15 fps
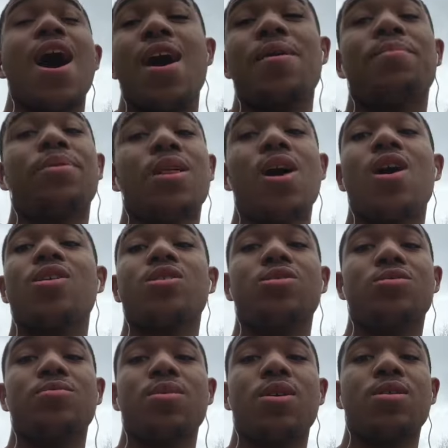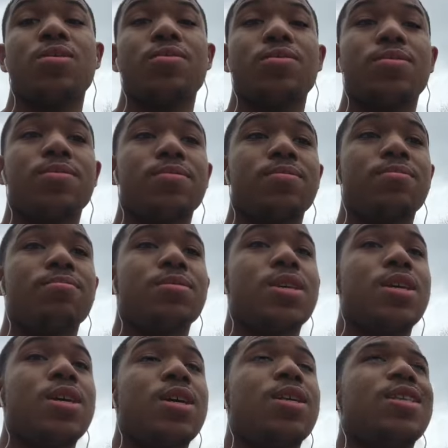I applaud you, bro.
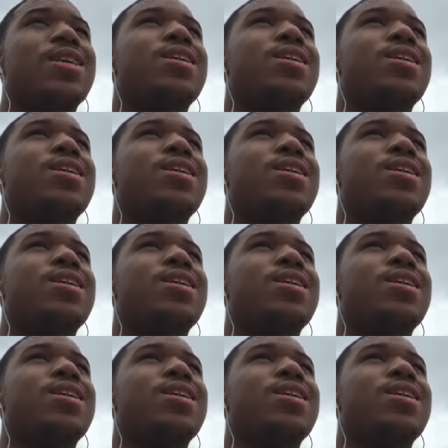I